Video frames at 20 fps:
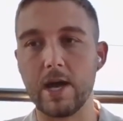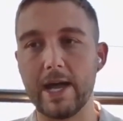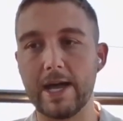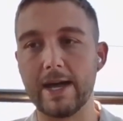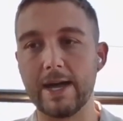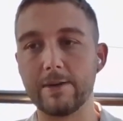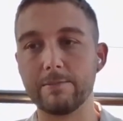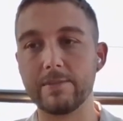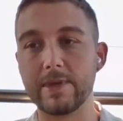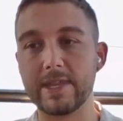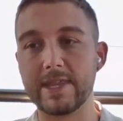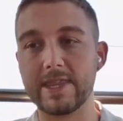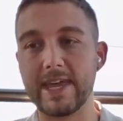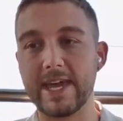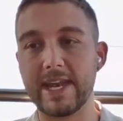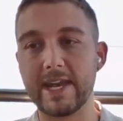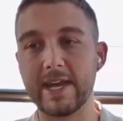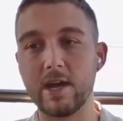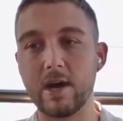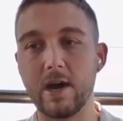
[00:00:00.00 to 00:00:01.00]
Um,
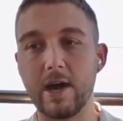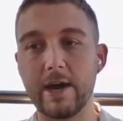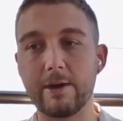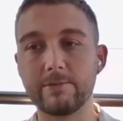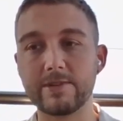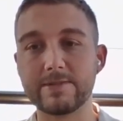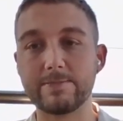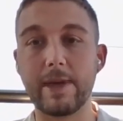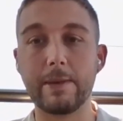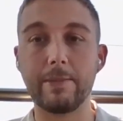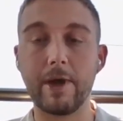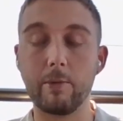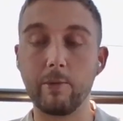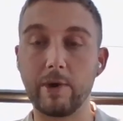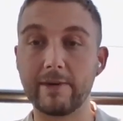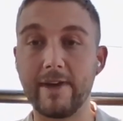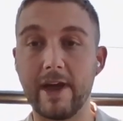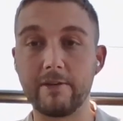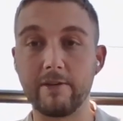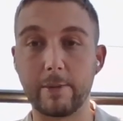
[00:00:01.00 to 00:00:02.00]
then I was met by
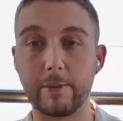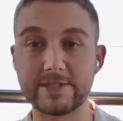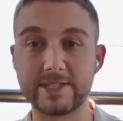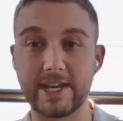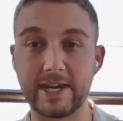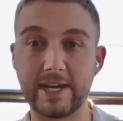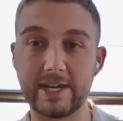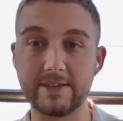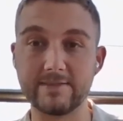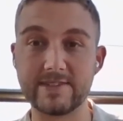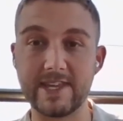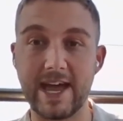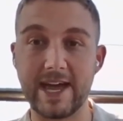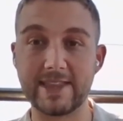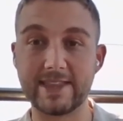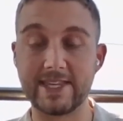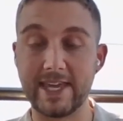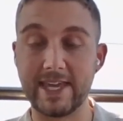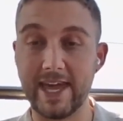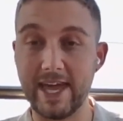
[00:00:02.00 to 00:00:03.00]
one of our representatives
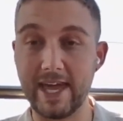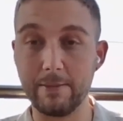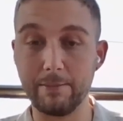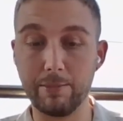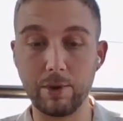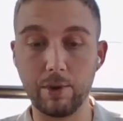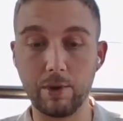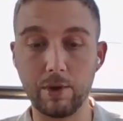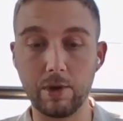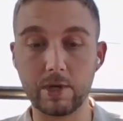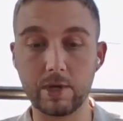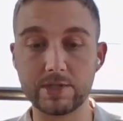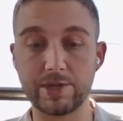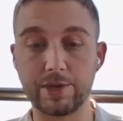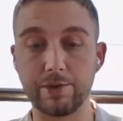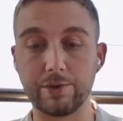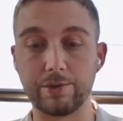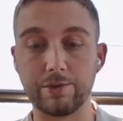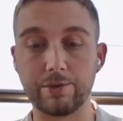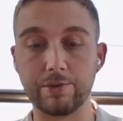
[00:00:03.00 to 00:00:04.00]
at the airport
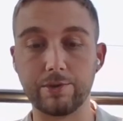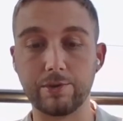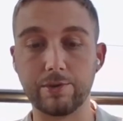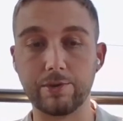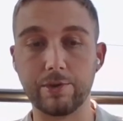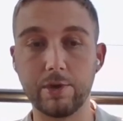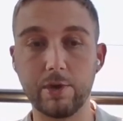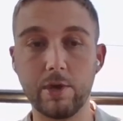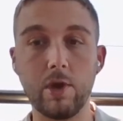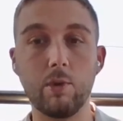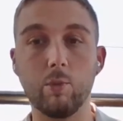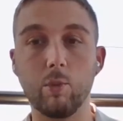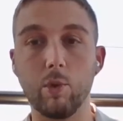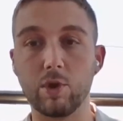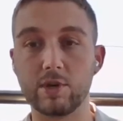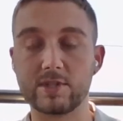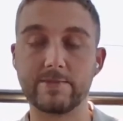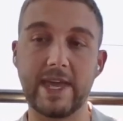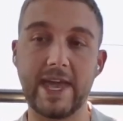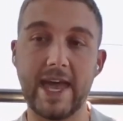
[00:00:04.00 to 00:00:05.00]
who
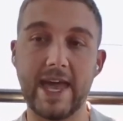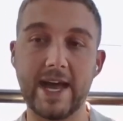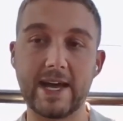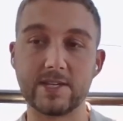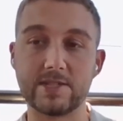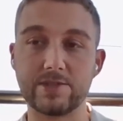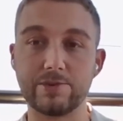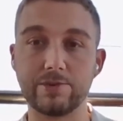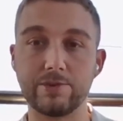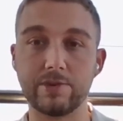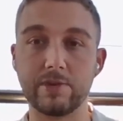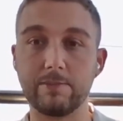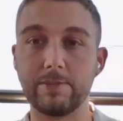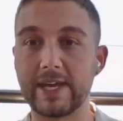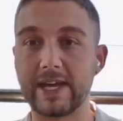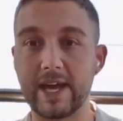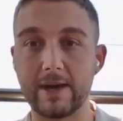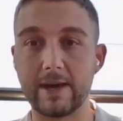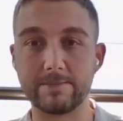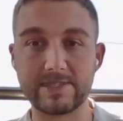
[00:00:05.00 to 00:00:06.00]
walked me out to the
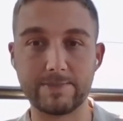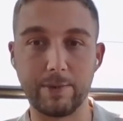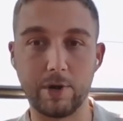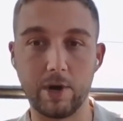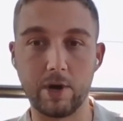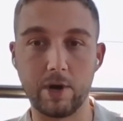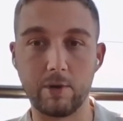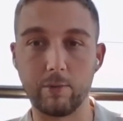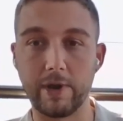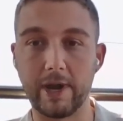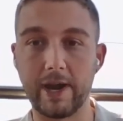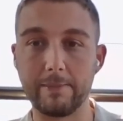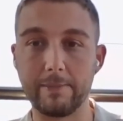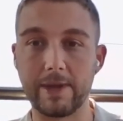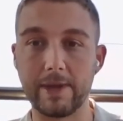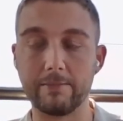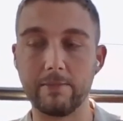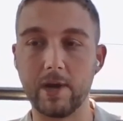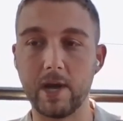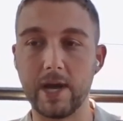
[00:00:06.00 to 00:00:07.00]
pickup spot where I
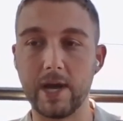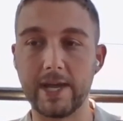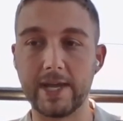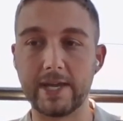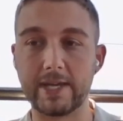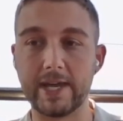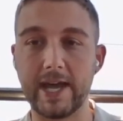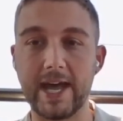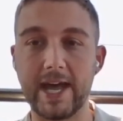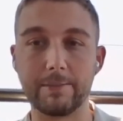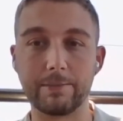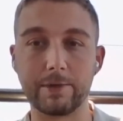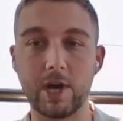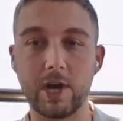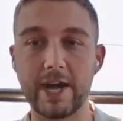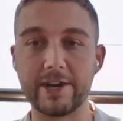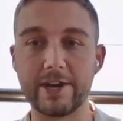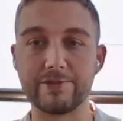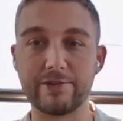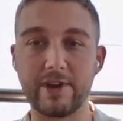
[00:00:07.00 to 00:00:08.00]
met my um,
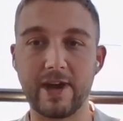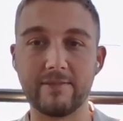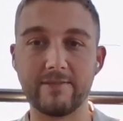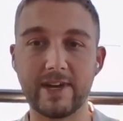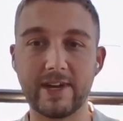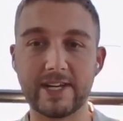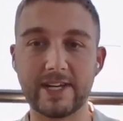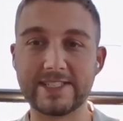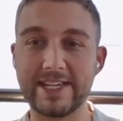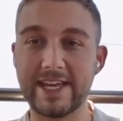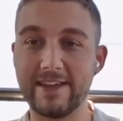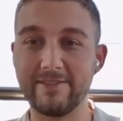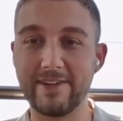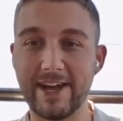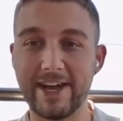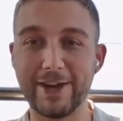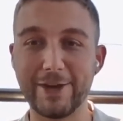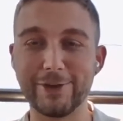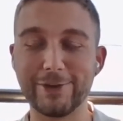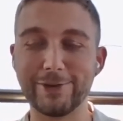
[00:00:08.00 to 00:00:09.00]
guide and driver,
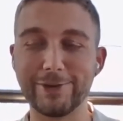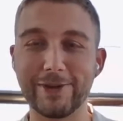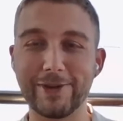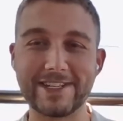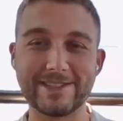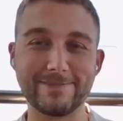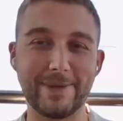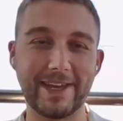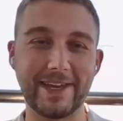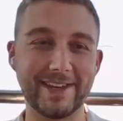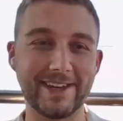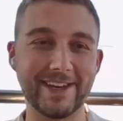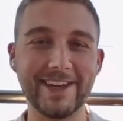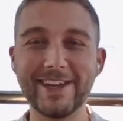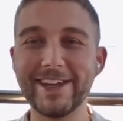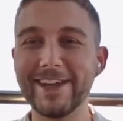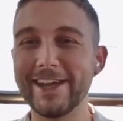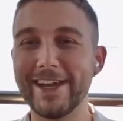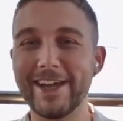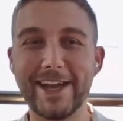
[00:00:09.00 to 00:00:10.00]
Deva, who has been
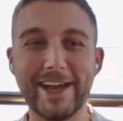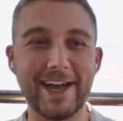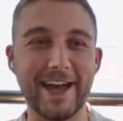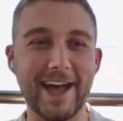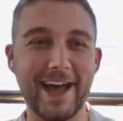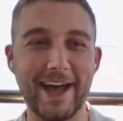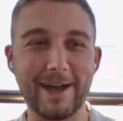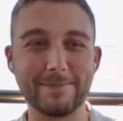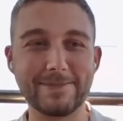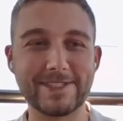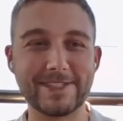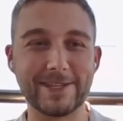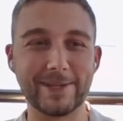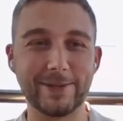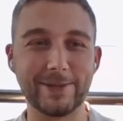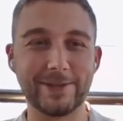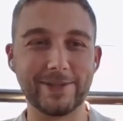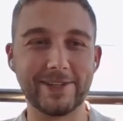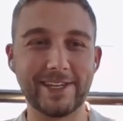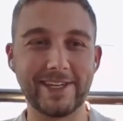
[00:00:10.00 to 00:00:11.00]

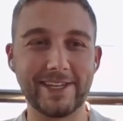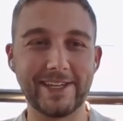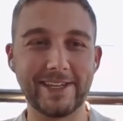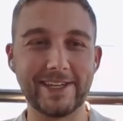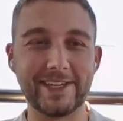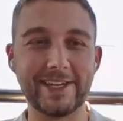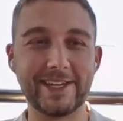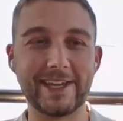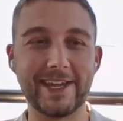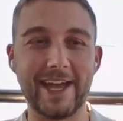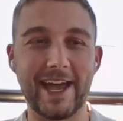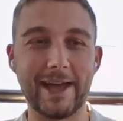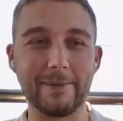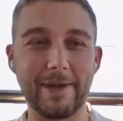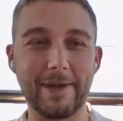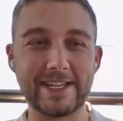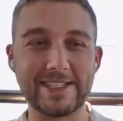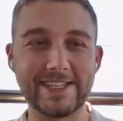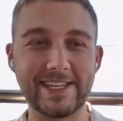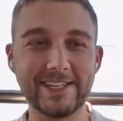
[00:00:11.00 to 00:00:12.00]
absolutely
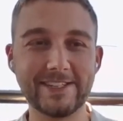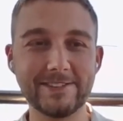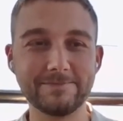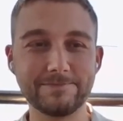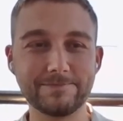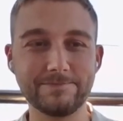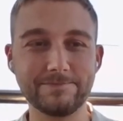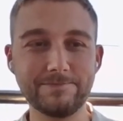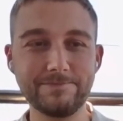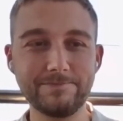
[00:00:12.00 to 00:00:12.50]
amazing.